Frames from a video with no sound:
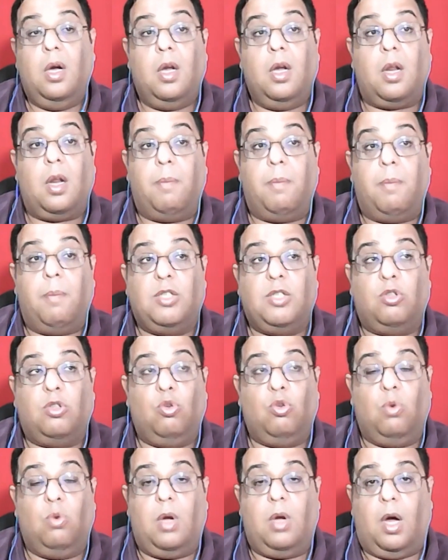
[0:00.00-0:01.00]
rummage
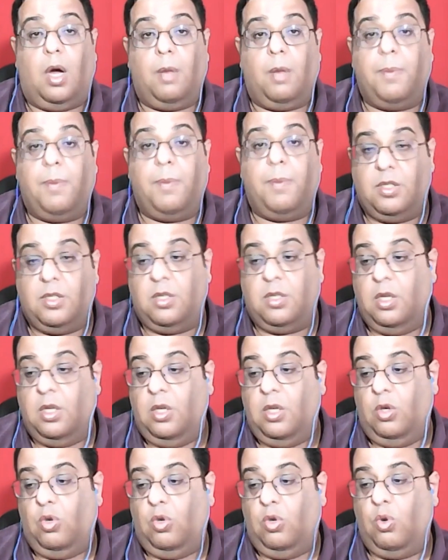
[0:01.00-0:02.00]
through garbage
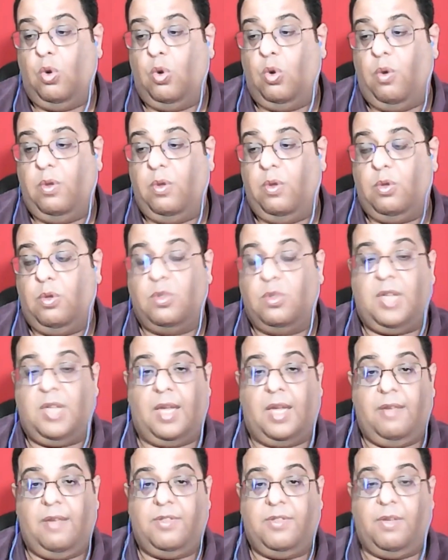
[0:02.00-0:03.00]
to know to
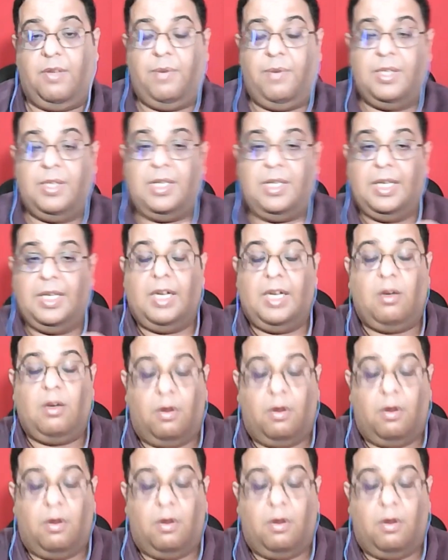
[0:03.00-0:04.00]
check if someone's eating
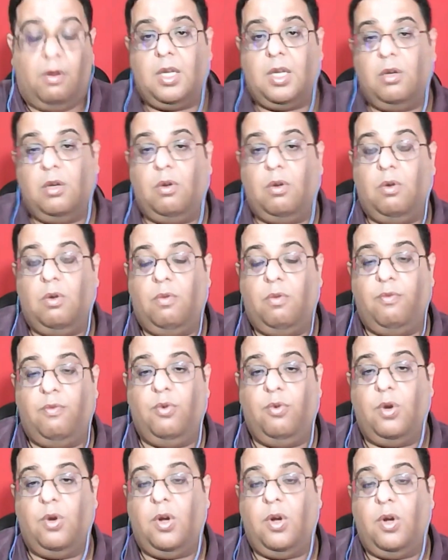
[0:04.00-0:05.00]
non-vegetarian
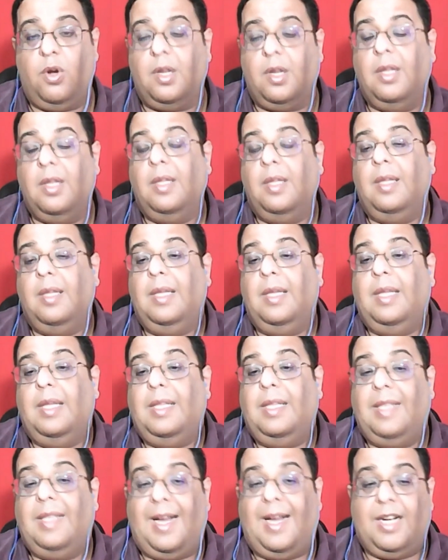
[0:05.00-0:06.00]
food or not.
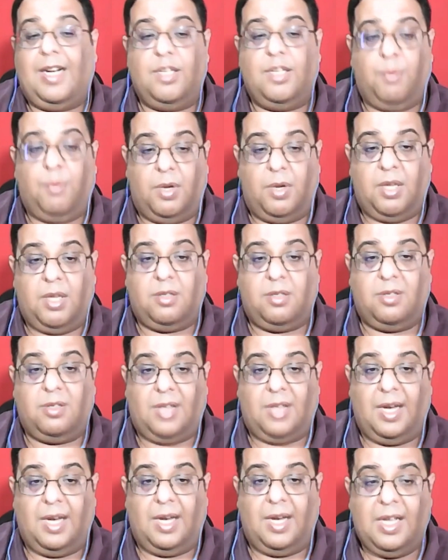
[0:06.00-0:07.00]
That is what our
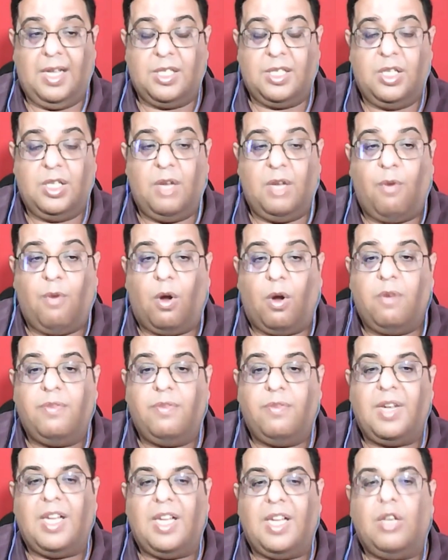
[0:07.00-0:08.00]
society has
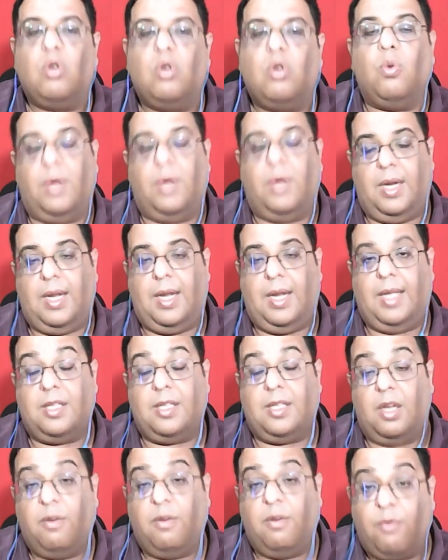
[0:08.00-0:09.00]
devolved into, and
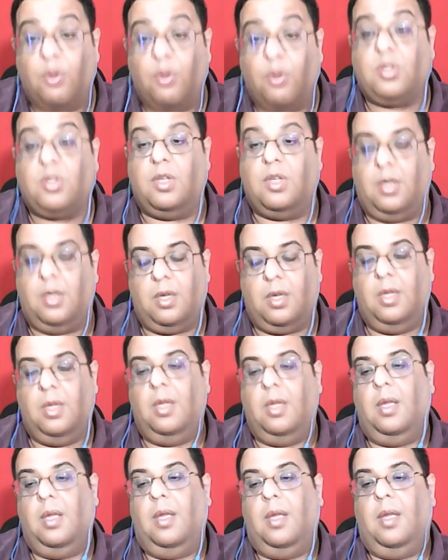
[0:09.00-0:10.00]
that's unfortunate.
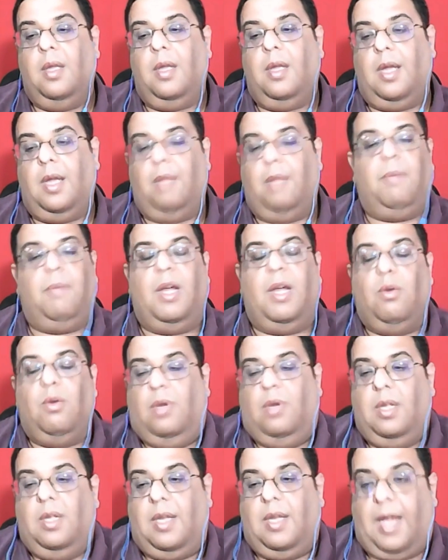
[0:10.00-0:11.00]
And my
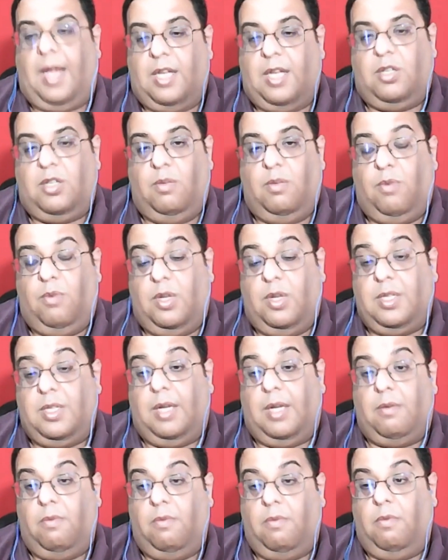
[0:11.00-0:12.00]
only reaction was
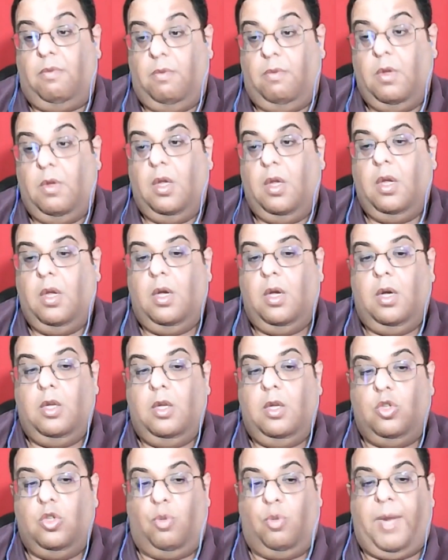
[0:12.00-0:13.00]
that
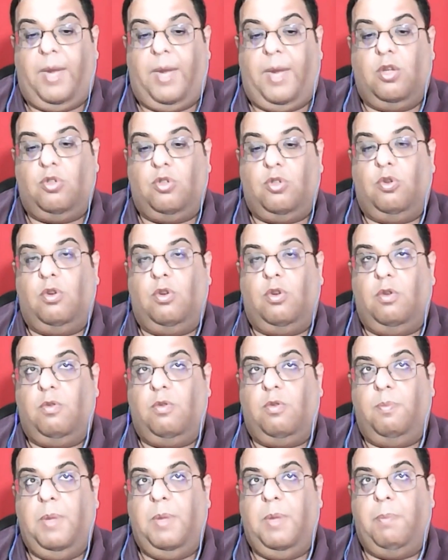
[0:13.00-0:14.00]
Zomato shouldn't
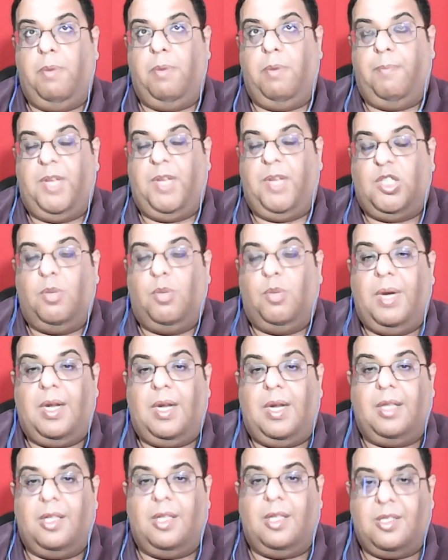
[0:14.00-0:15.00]
be
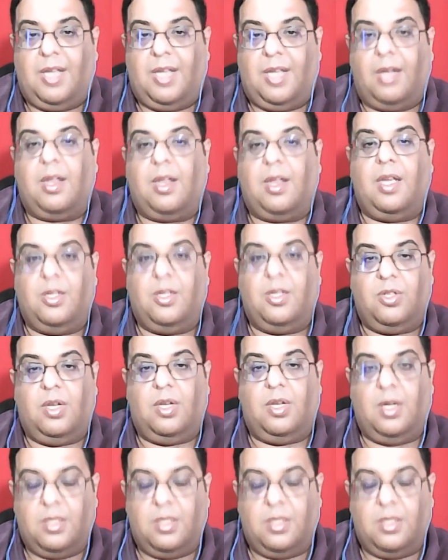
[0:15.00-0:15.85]
perpetuating this segregation.